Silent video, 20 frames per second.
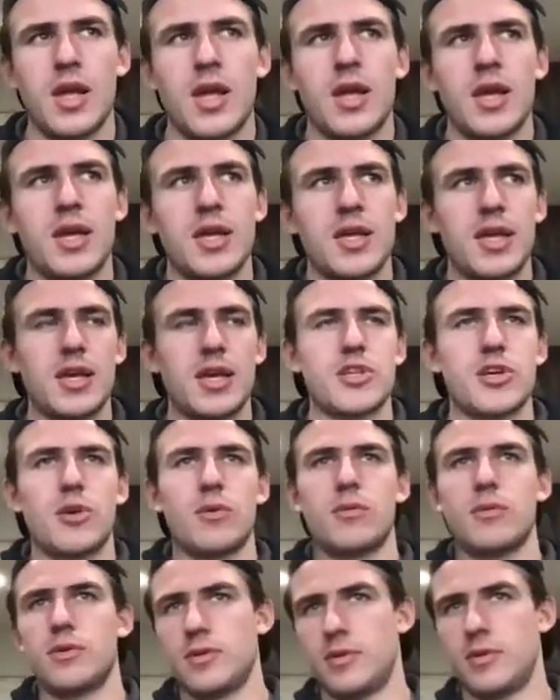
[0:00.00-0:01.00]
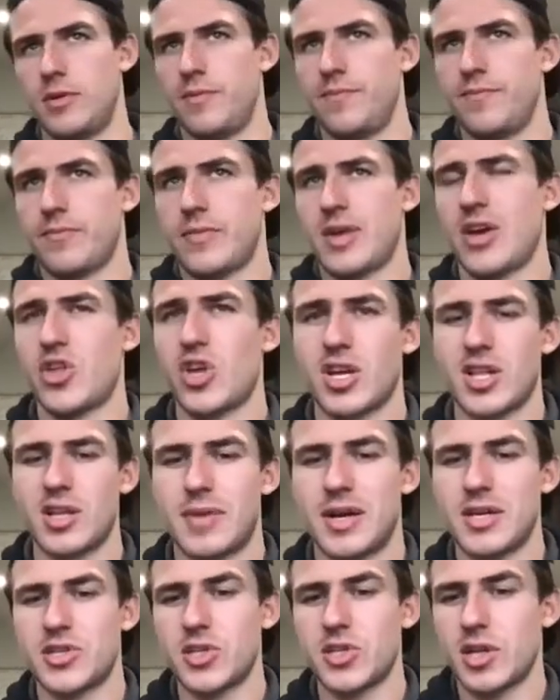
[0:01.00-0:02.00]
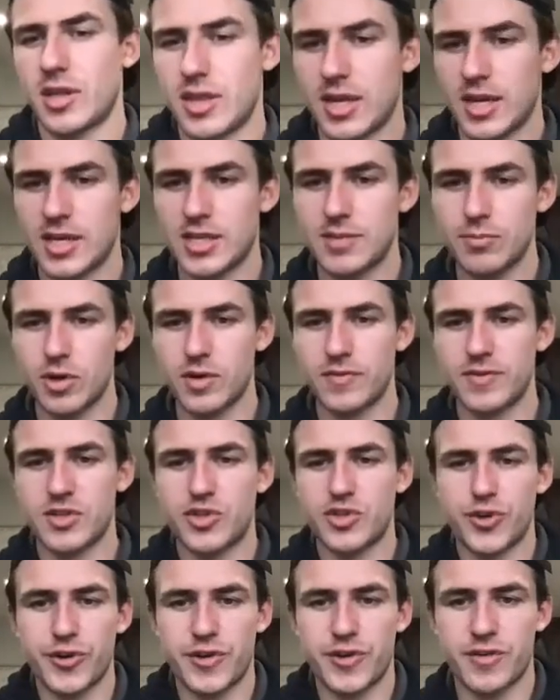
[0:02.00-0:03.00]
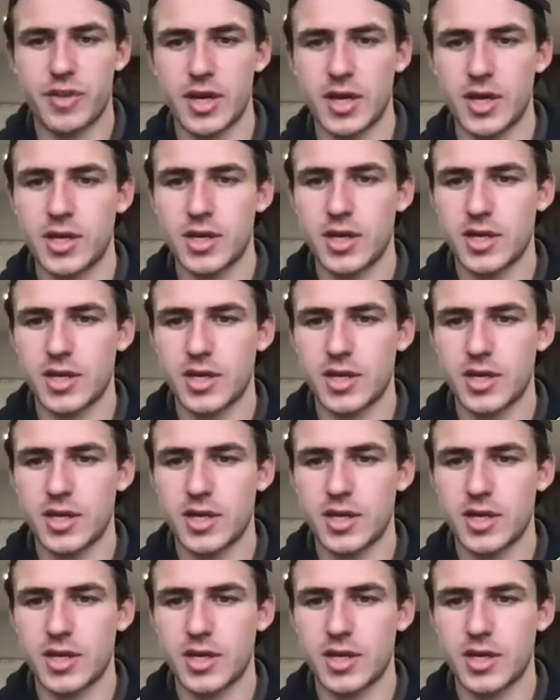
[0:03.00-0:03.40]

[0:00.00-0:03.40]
Yeah, so as you can imagine, I think it's more of a trust thing.